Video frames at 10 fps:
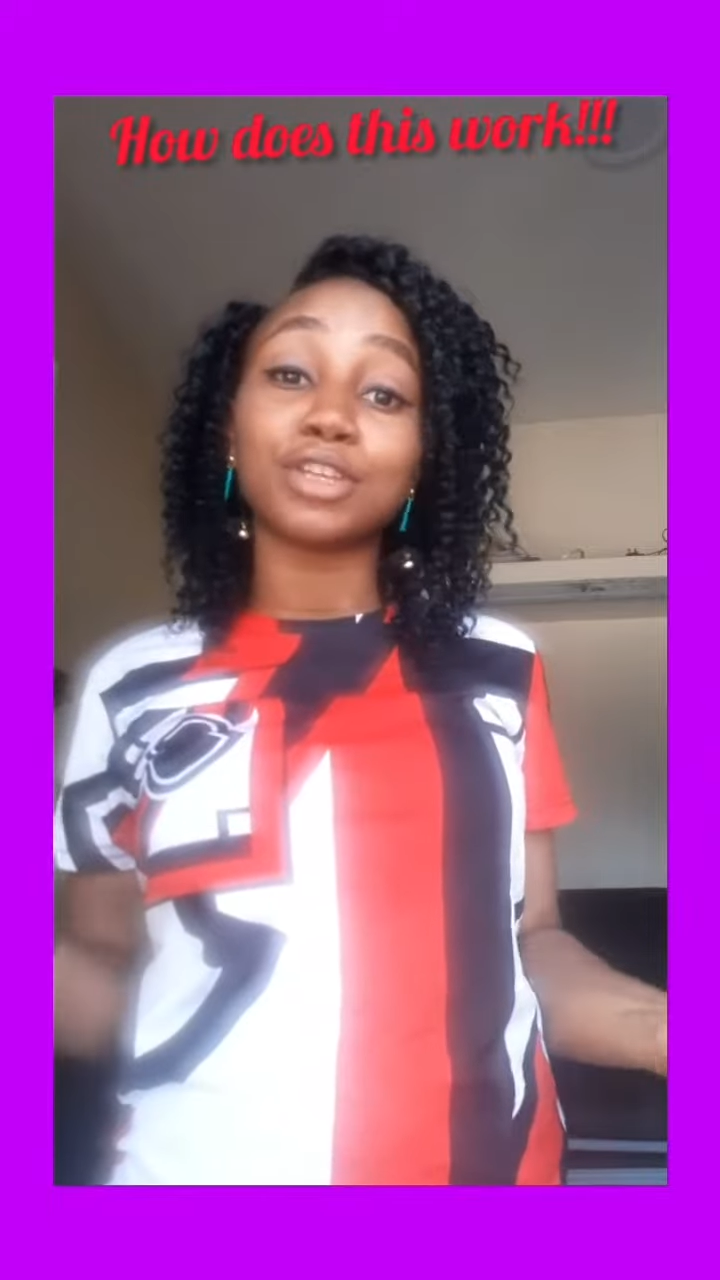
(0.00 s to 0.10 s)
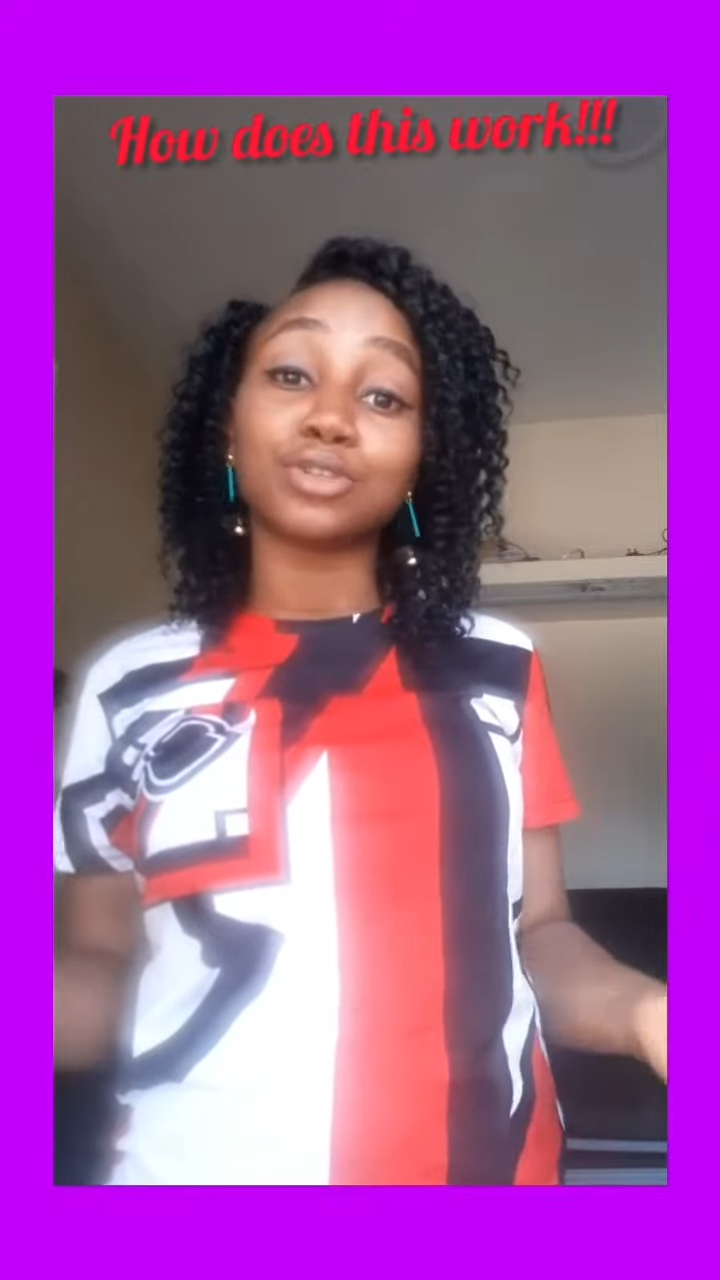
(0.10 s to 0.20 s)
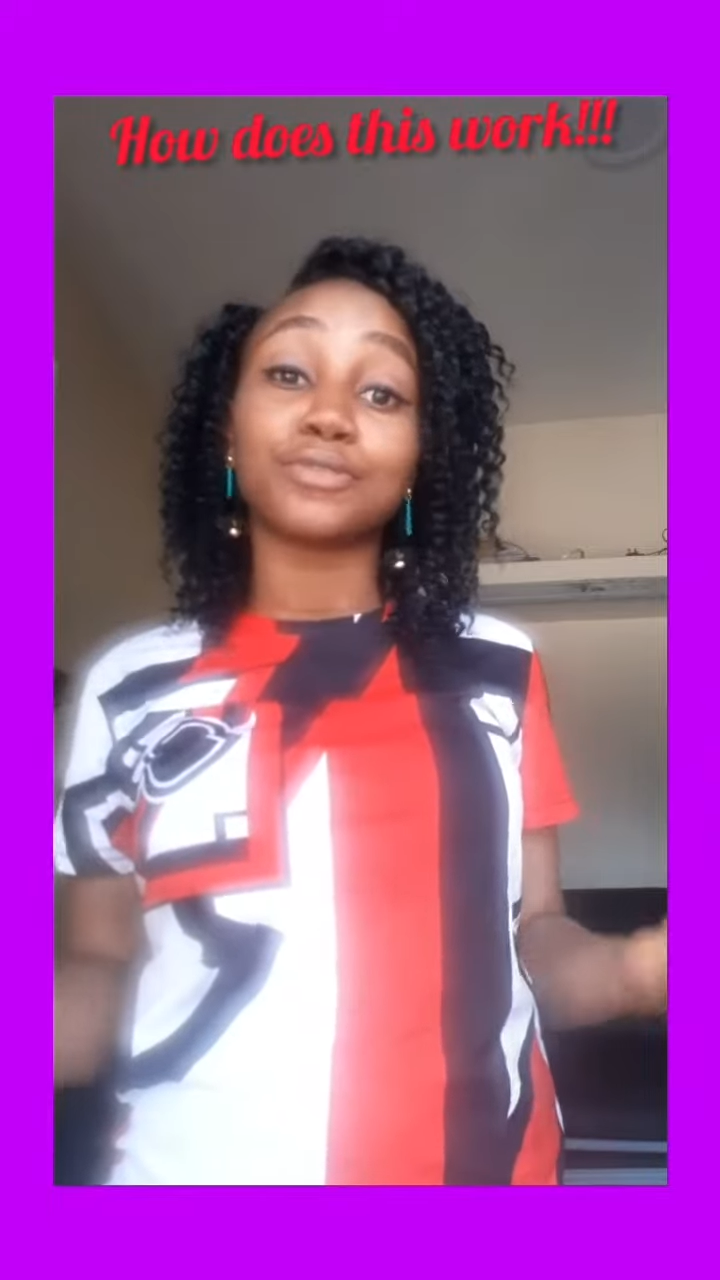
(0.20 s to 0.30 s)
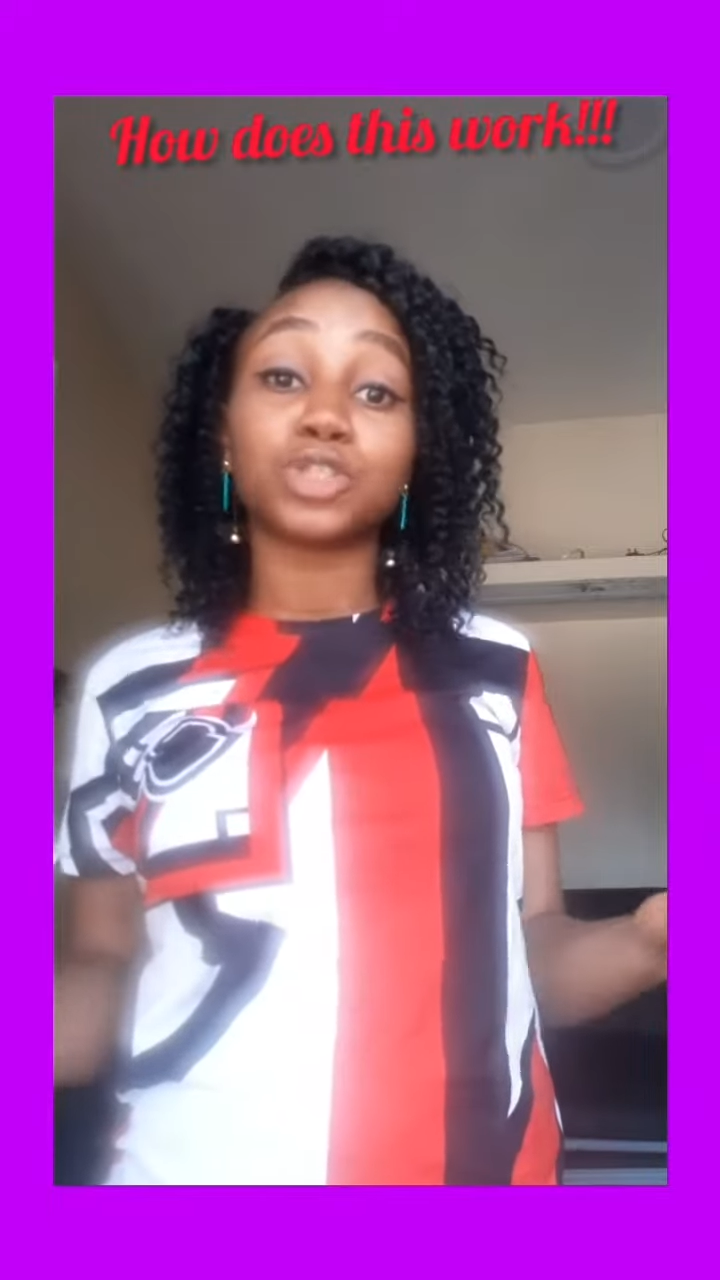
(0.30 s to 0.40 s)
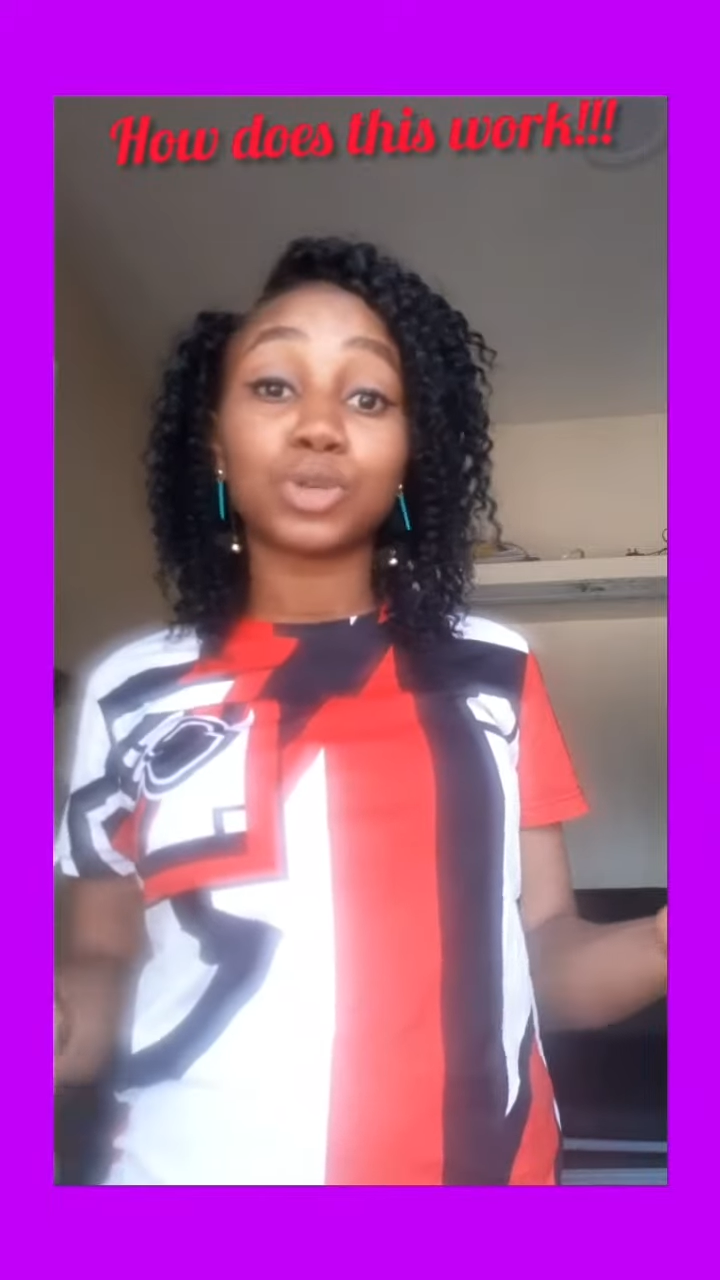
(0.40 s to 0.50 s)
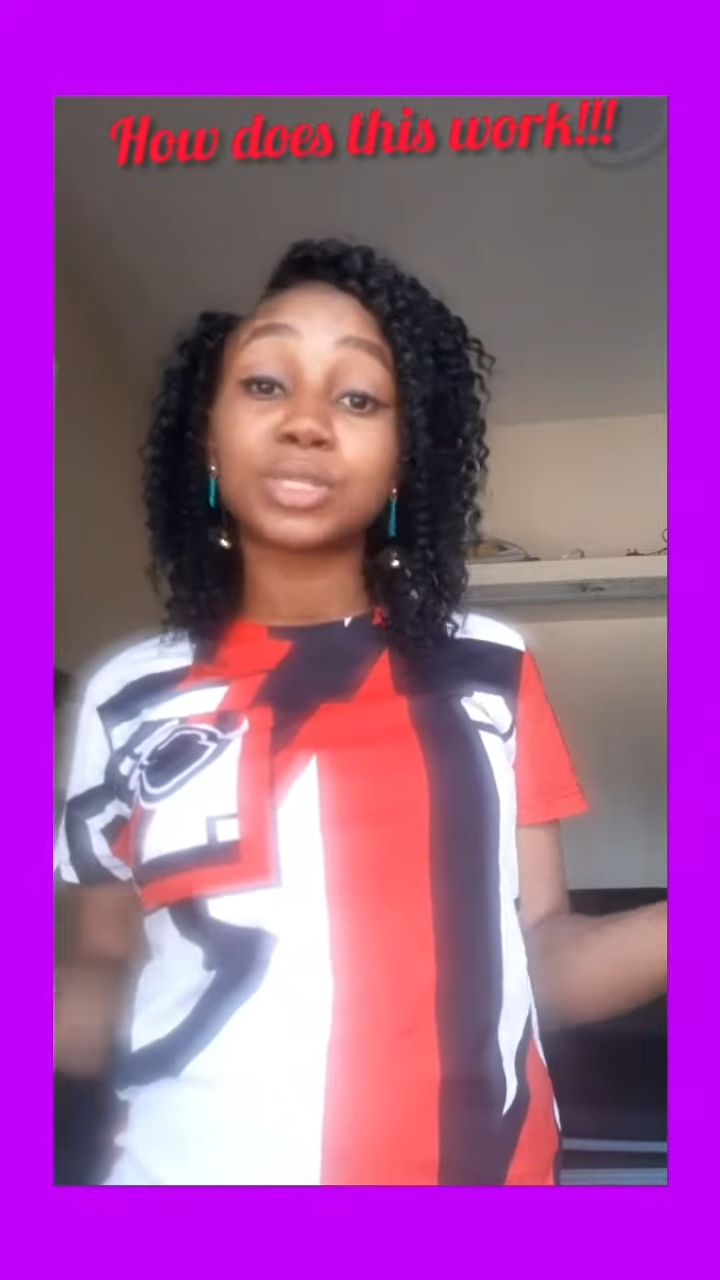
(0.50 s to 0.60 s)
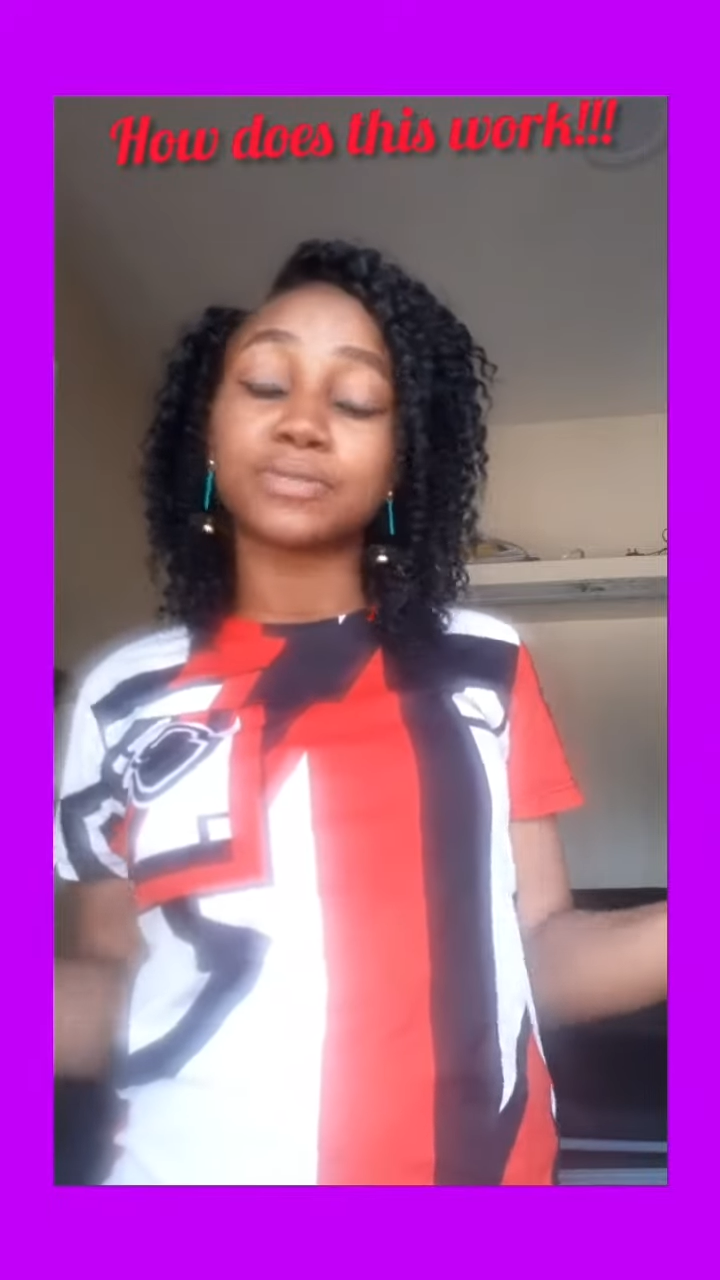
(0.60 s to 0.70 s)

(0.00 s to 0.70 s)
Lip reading: of 3 to